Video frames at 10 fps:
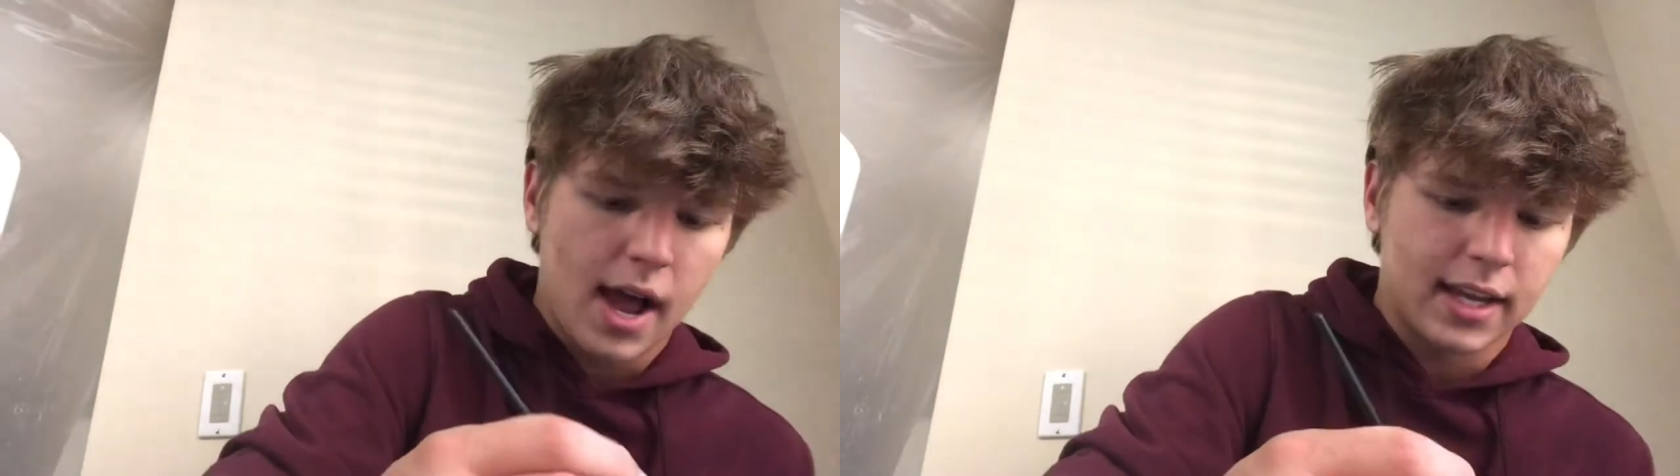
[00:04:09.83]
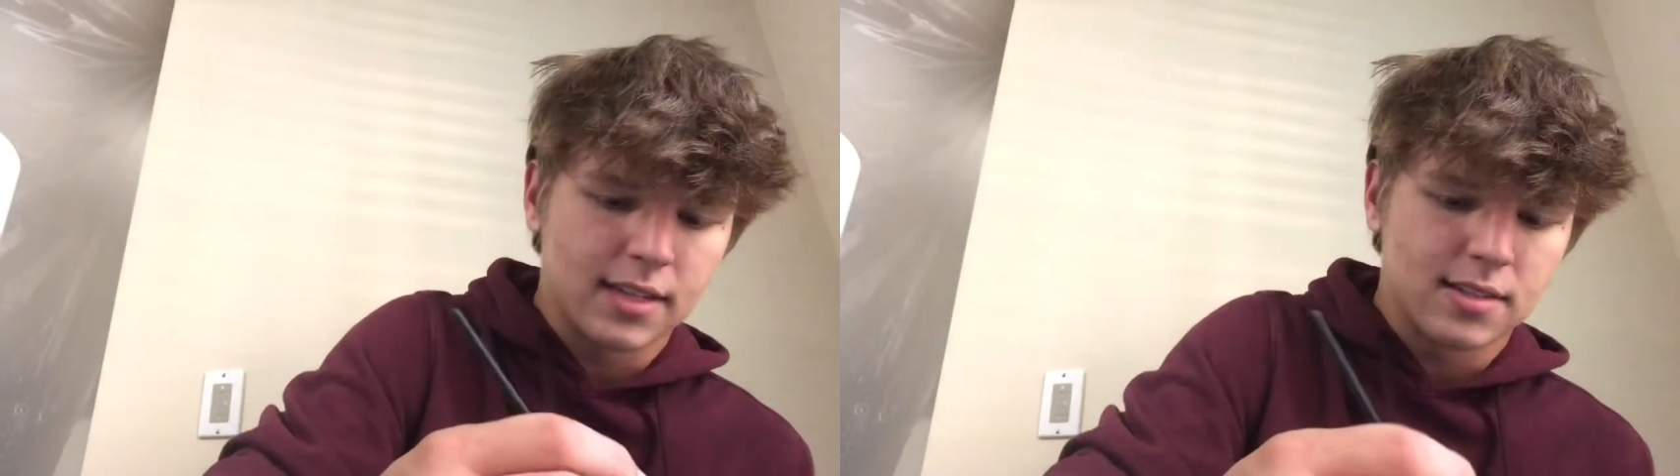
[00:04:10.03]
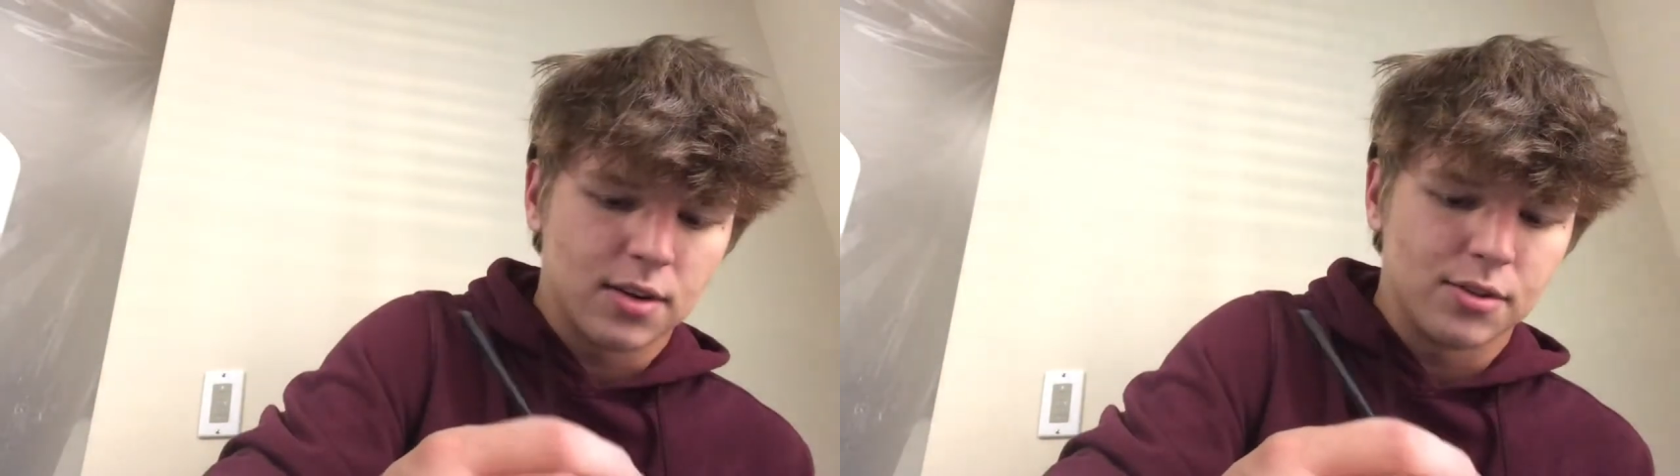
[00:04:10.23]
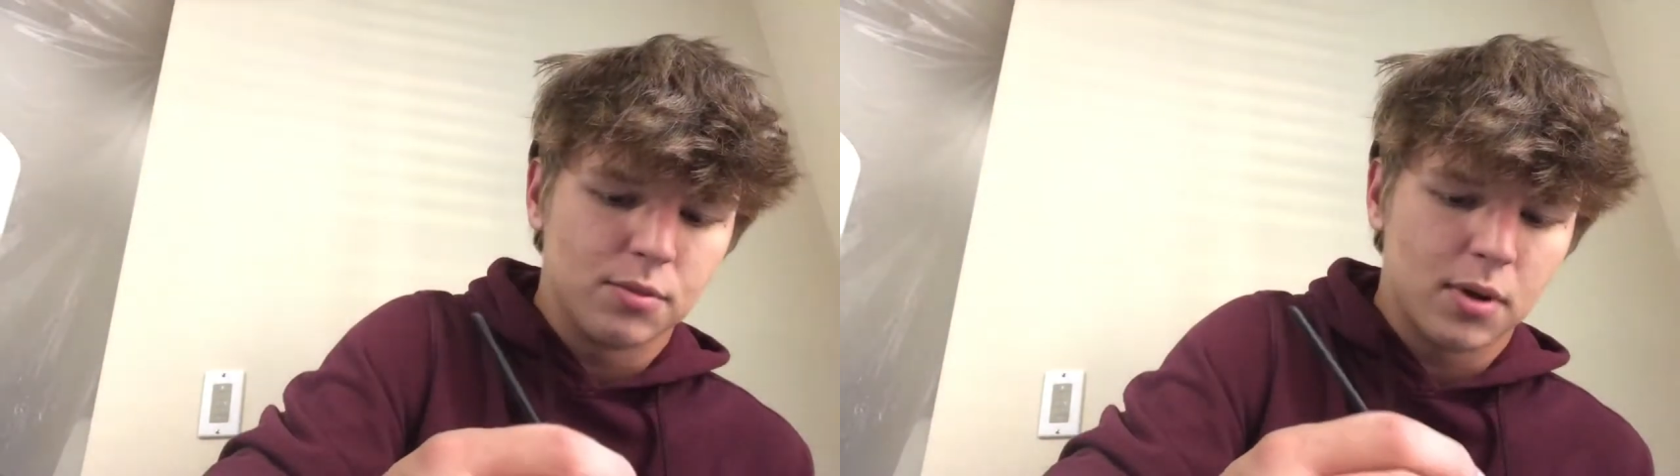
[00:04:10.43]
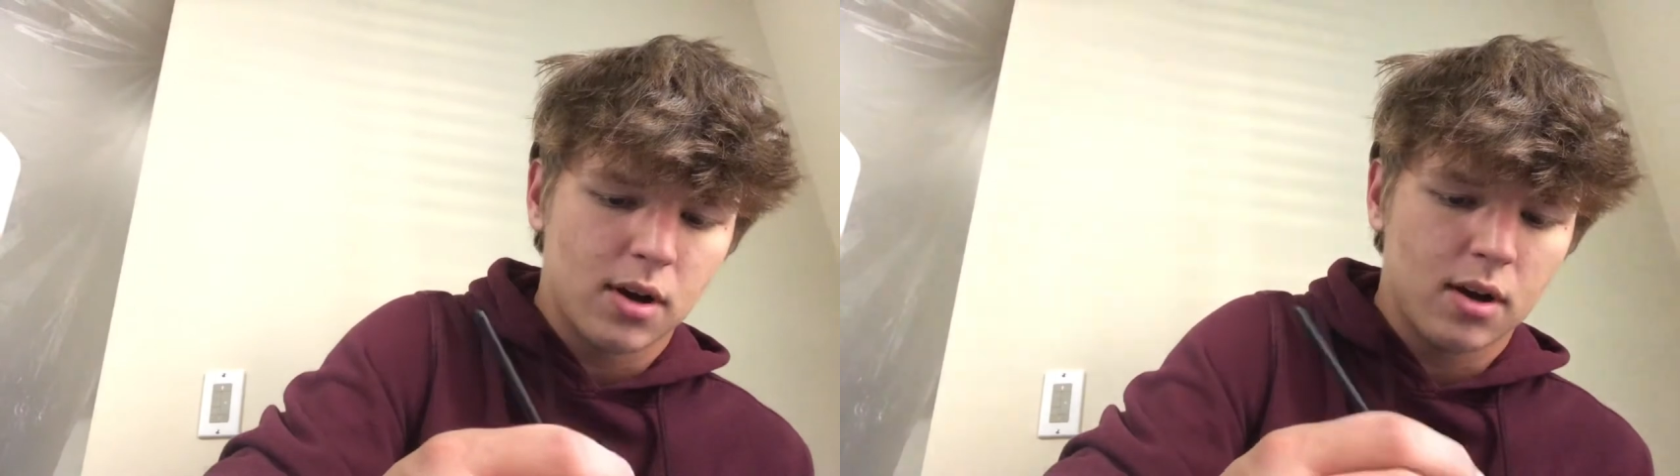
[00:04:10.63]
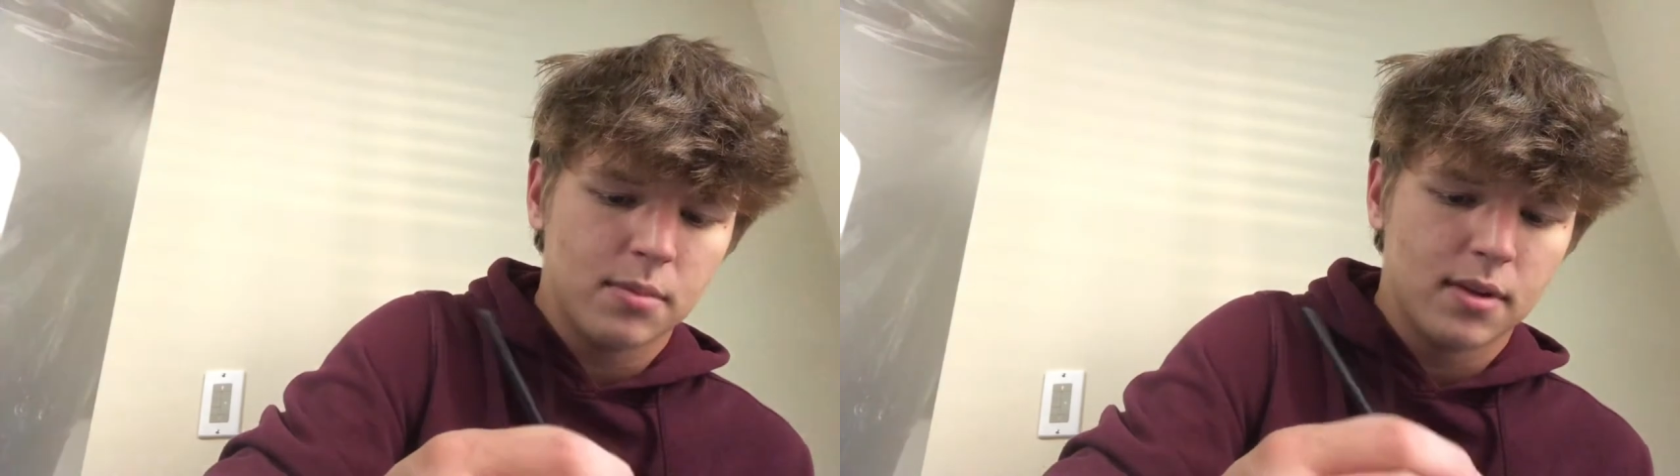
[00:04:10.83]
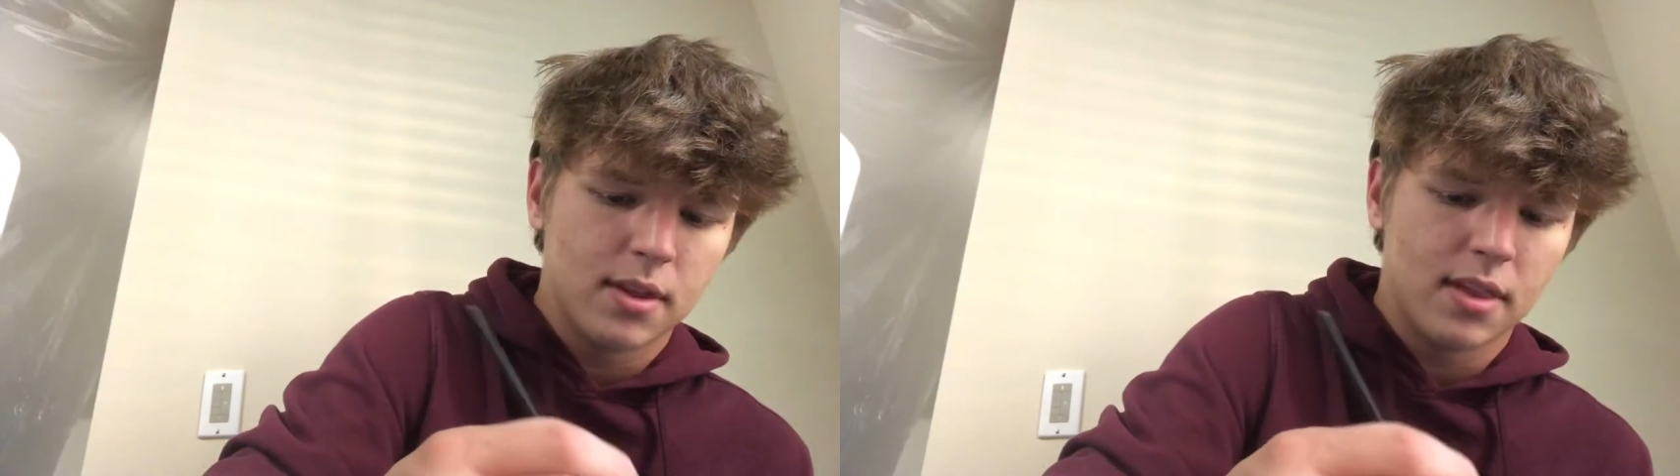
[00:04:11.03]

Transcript: I can tell you, Bob,